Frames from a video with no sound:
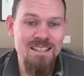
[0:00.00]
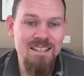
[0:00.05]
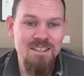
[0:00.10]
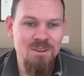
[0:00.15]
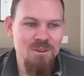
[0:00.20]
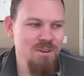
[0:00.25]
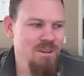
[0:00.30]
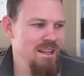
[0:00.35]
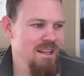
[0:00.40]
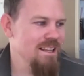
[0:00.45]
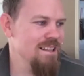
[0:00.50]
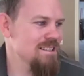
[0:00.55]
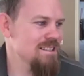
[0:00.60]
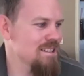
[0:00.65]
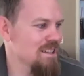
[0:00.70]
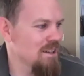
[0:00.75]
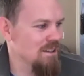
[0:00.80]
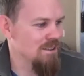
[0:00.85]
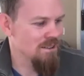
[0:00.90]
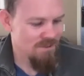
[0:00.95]
doing it.
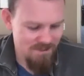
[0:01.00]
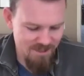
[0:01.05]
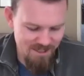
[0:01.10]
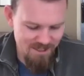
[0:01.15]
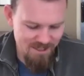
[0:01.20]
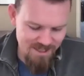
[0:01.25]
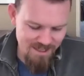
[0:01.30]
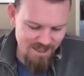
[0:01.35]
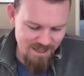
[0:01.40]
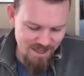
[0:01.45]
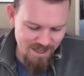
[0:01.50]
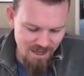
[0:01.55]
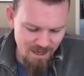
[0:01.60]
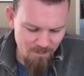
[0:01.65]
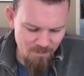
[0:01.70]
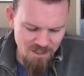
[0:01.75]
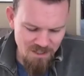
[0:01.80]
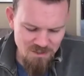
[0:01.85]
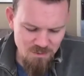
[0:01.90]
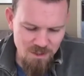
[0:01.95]
So
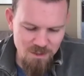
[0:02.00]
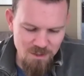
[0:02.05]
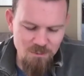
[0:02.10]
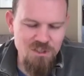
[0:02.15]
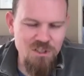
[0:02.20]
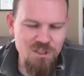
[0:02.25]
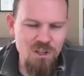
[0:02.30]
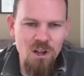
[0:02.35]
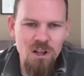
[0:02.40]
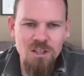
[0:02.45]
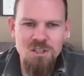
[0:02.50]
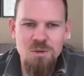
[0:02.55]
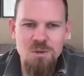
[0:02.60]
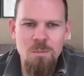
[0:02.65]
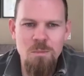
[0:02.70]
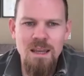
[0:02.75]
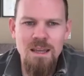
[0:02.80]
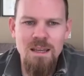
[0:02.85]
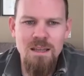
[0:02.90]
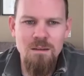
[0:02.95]
this one was called
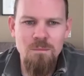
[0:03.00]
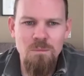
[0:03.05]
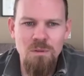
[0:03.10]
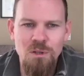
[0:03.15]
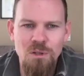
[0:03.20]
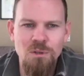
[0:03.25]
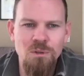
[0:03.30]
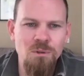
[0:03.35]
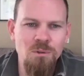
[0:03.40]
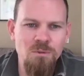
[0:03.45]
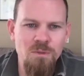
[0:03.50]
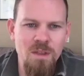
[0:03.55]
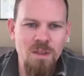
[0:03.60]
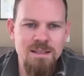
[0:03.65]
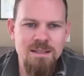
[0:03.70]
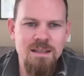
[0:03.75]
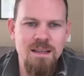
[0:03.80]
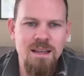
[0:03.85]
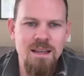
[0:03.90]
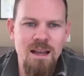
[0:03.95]
Jamaican Blue.
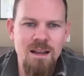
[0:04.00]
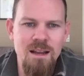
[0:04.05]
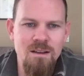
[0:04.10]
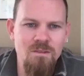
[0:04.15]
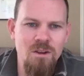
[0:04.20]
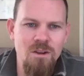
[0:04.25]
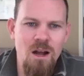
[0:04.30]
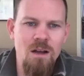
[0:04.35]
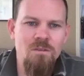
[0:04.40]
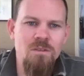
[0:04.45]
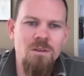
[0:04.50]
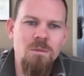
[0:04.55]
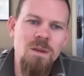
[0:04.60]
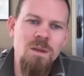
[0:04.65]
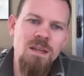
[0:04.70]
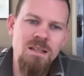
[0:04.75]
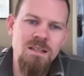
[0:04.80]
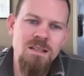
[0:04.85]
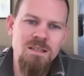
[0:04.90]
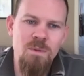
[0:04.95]
That's the kind of coffee
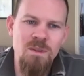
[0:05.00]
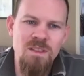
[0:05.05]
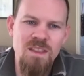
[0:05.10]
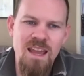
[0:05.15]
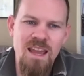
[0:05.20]
beans, but they